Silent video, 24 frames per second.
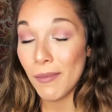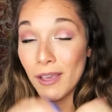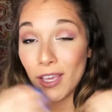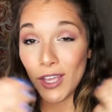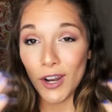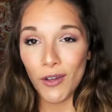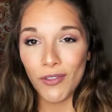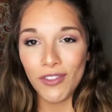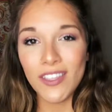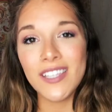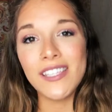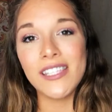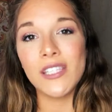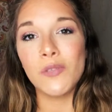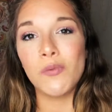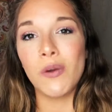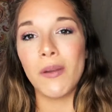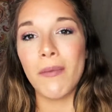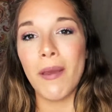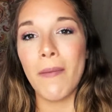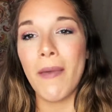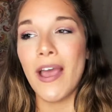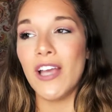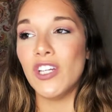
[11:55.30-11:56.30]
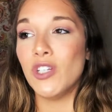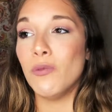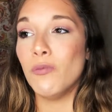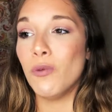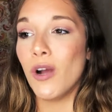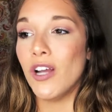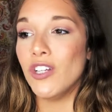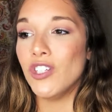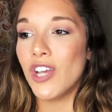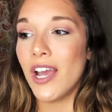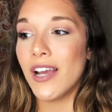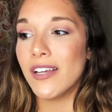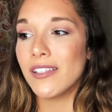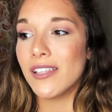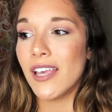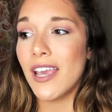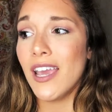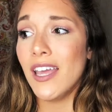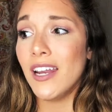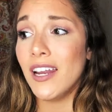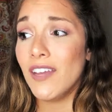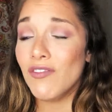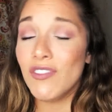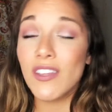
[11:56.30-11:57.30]
You know, this is one of my passion projects.
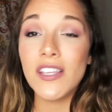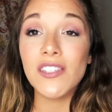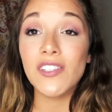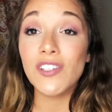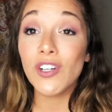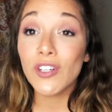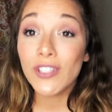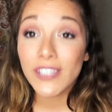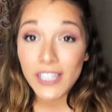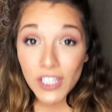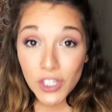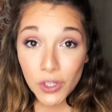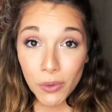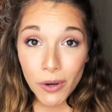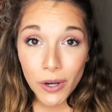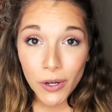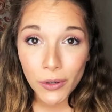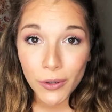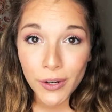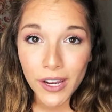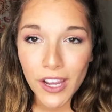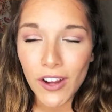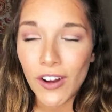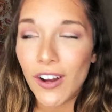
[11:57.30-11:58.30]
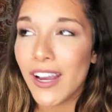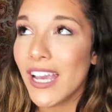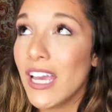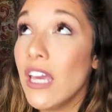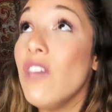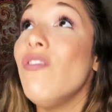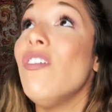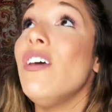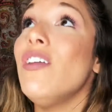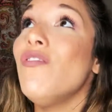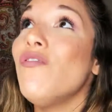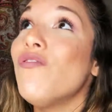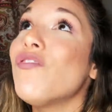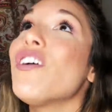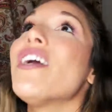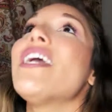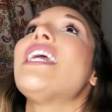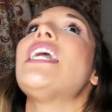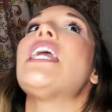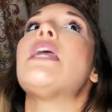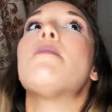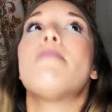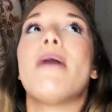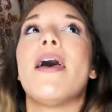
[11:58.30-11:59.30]
And if this turns into a career, even
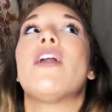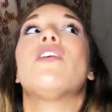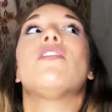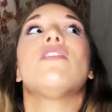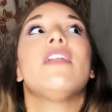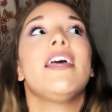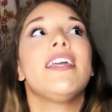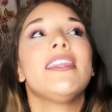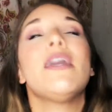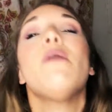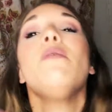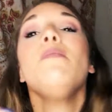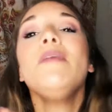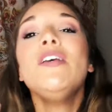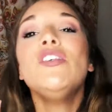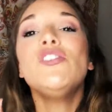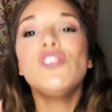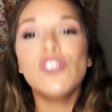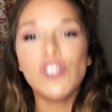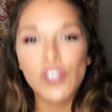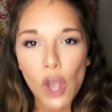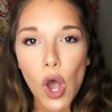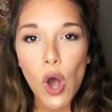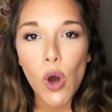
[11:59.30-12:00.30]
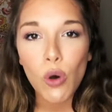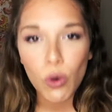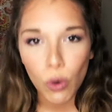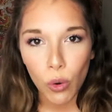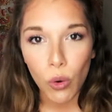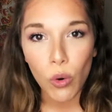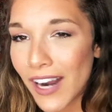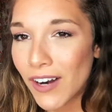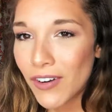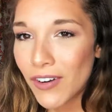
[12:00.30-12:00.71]
freaking better. Like, that would be so cool. I